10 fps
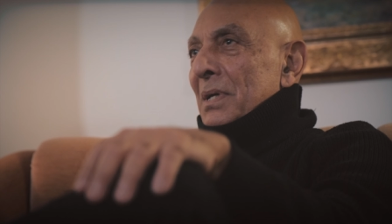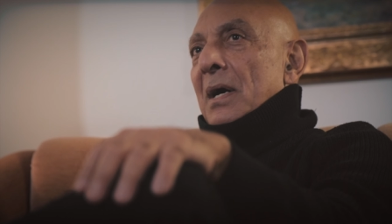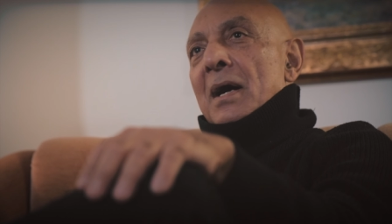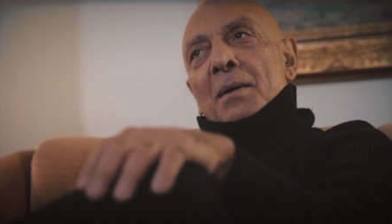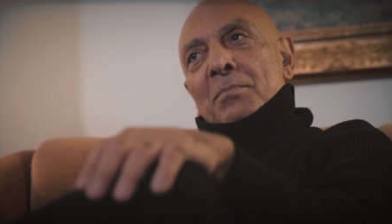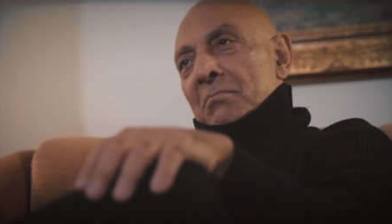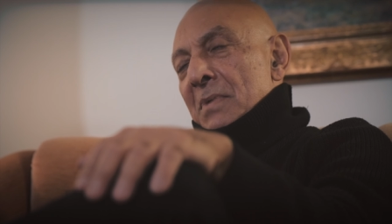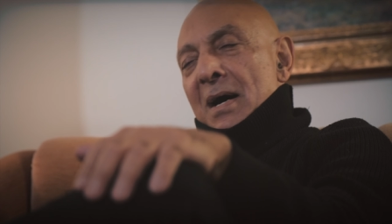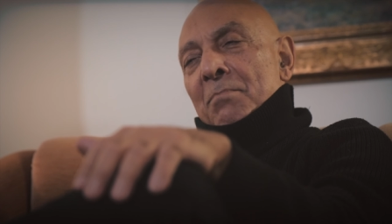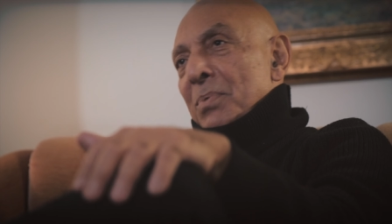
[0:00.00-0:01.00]
me.
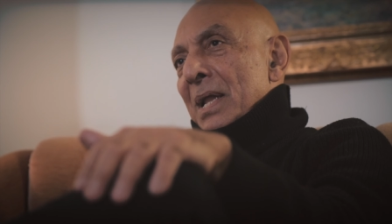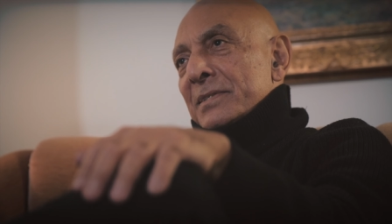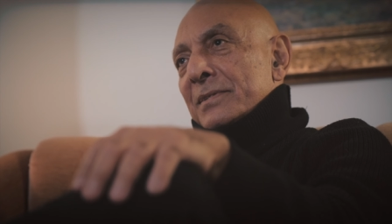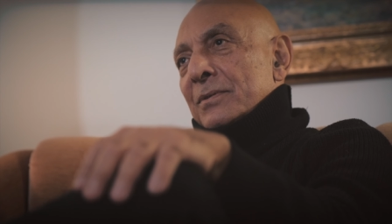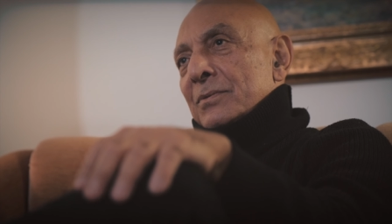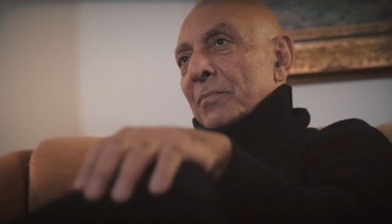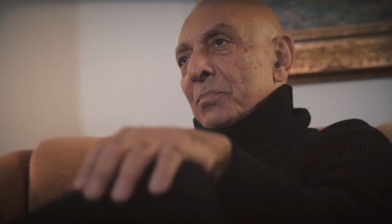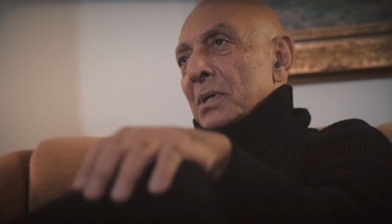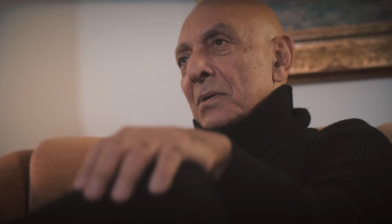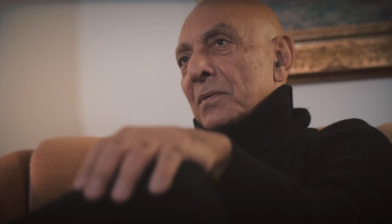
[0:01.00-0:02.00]
I'm blessed to
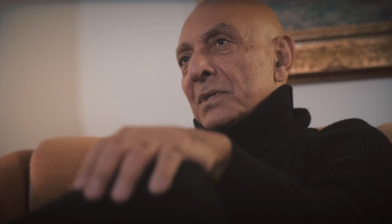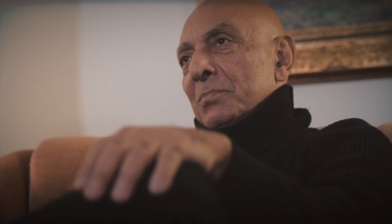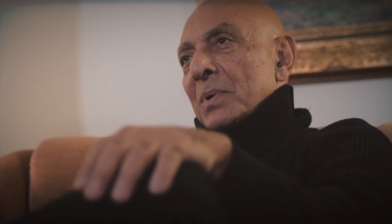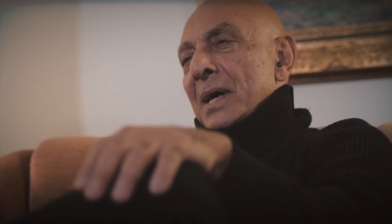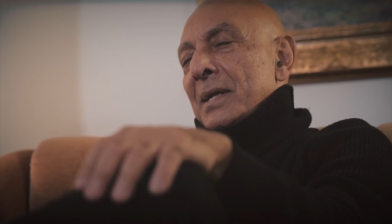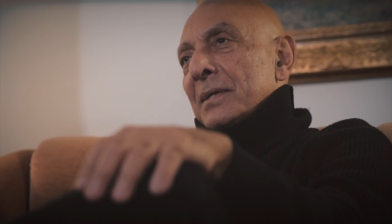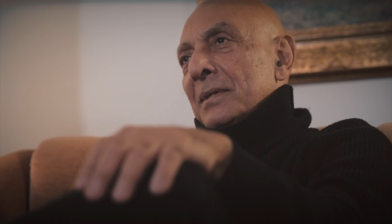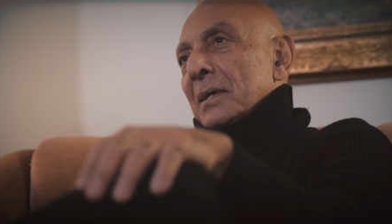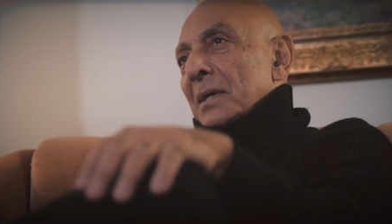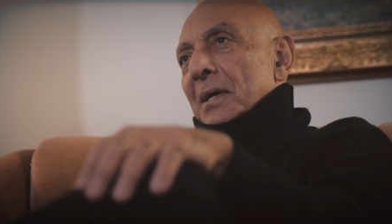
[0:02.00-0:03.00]
have been on this
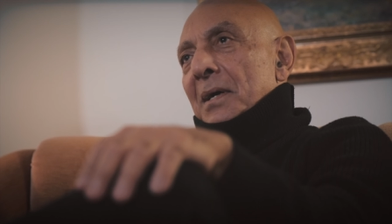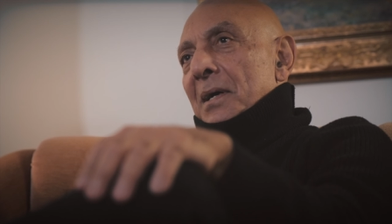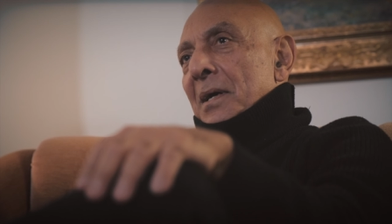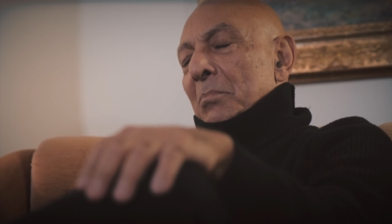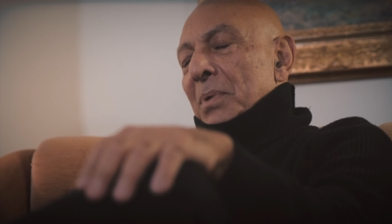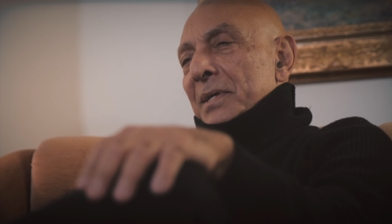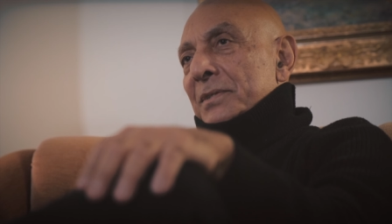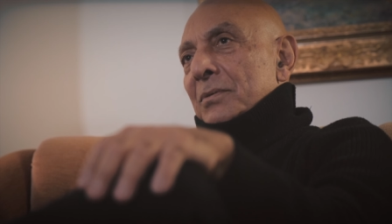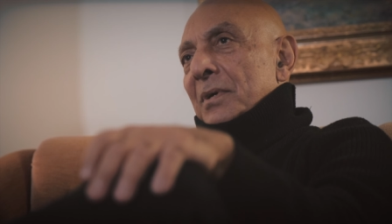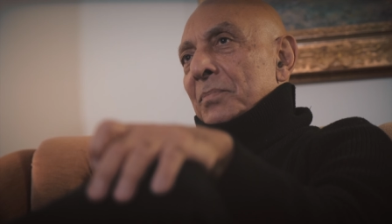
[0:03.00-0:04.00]
planet. I'm
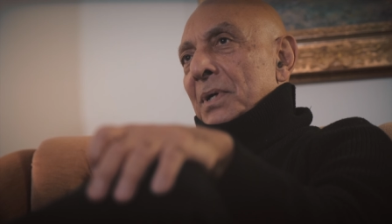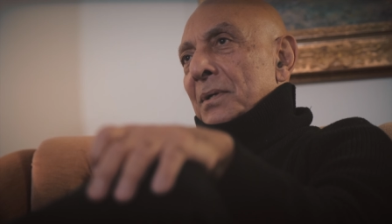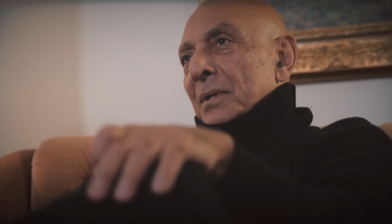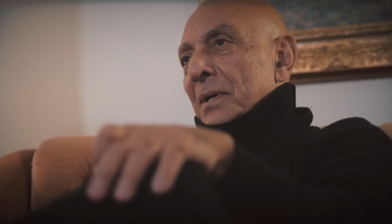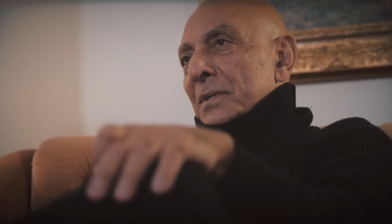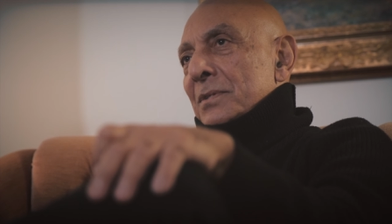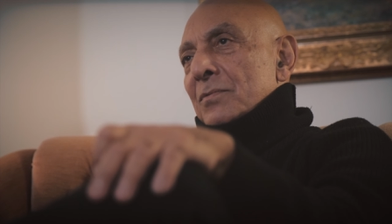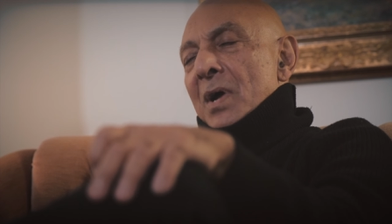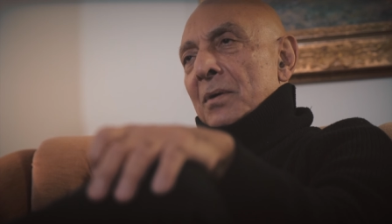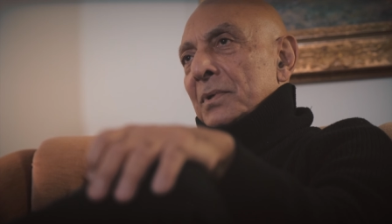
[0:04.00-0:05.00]
blessed to have been
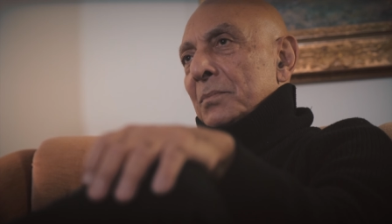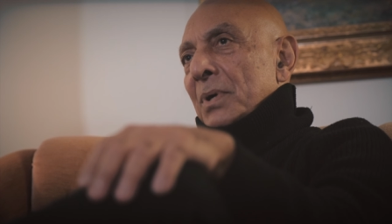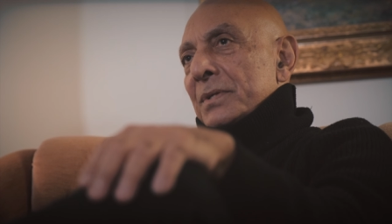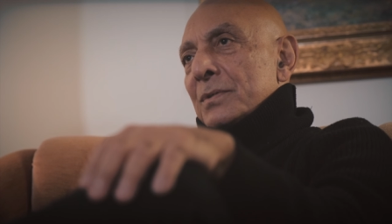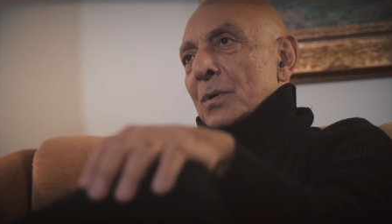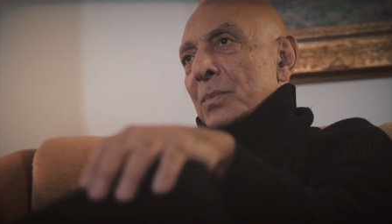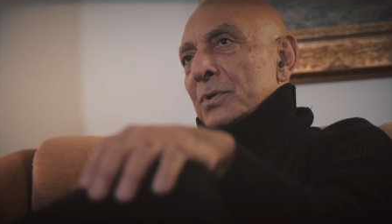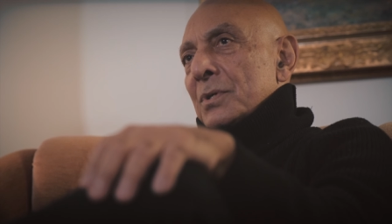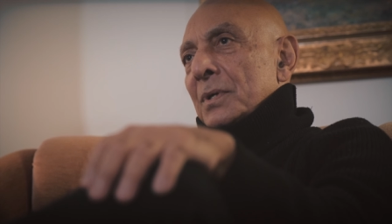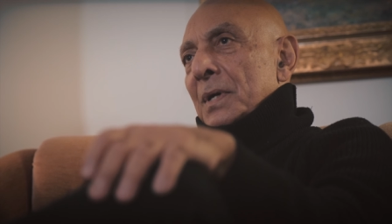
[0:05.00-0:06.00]
surrounded by so
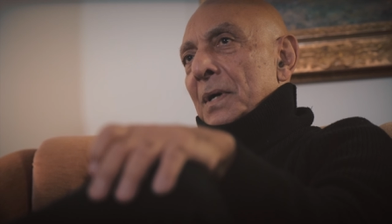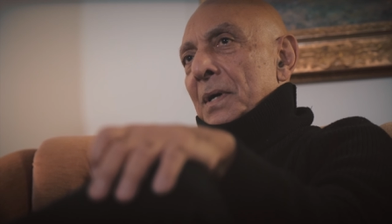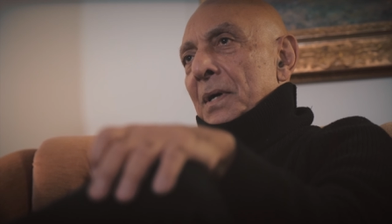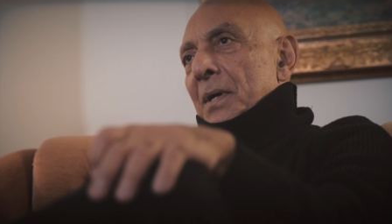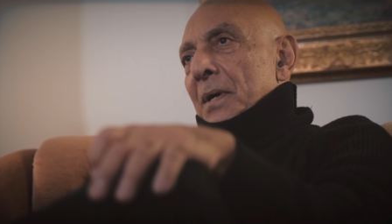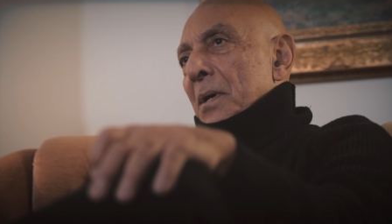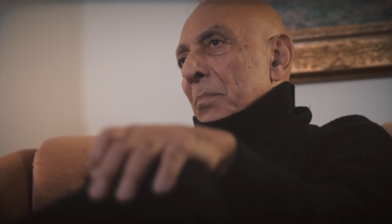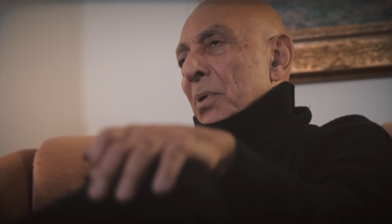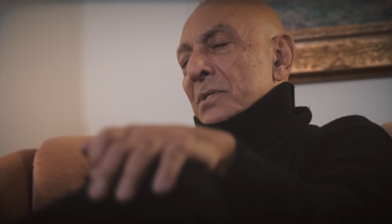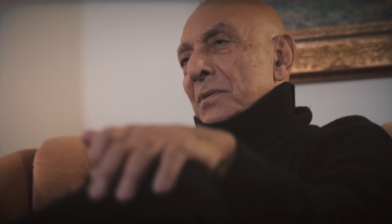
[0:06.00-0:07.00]
much
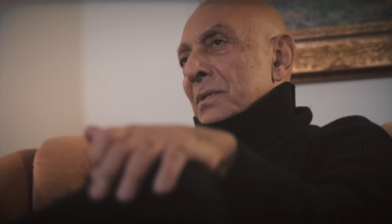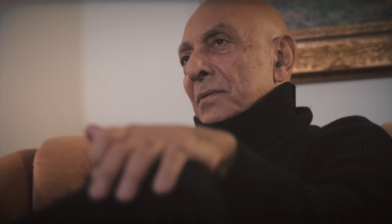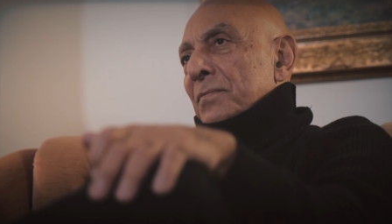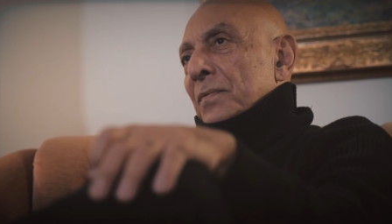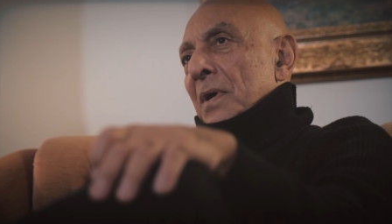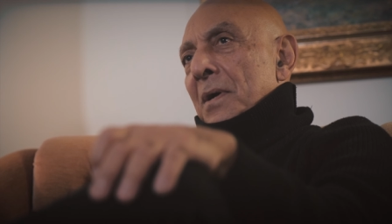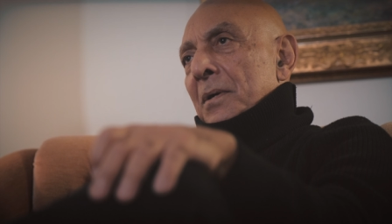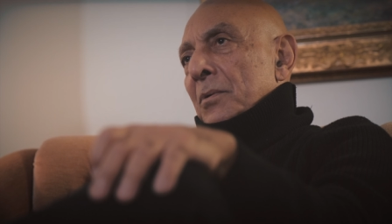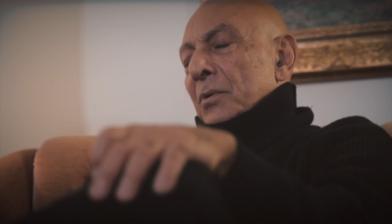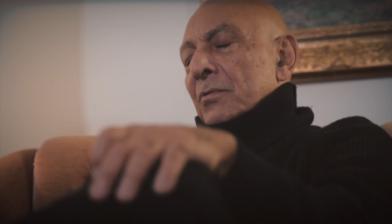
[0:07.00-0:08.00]
positive
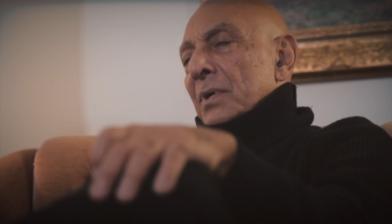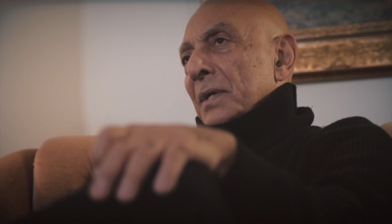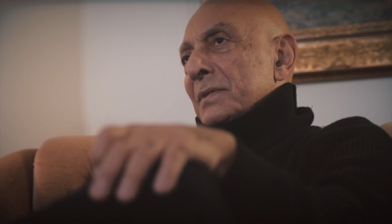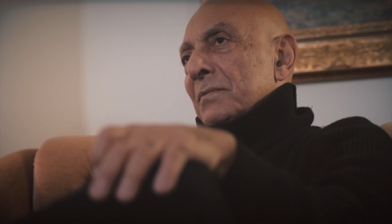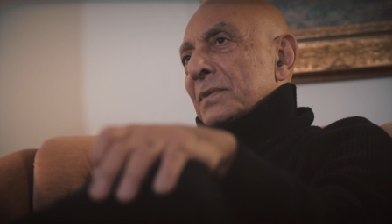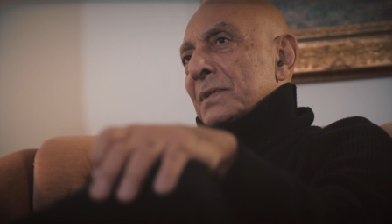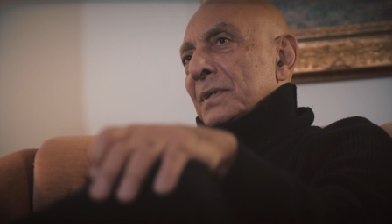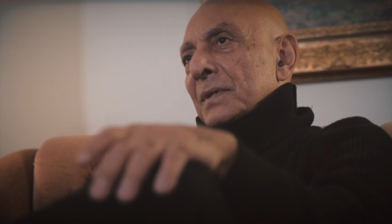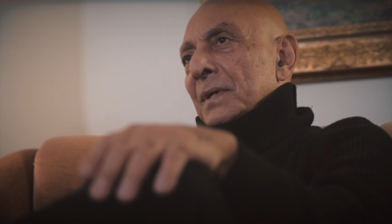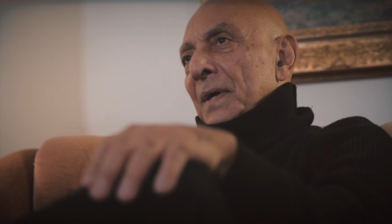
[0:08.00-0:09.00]
or
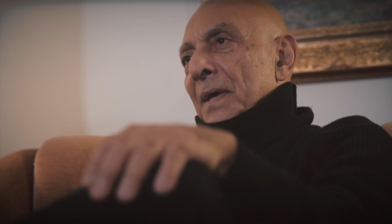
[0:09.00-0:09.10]
creativity.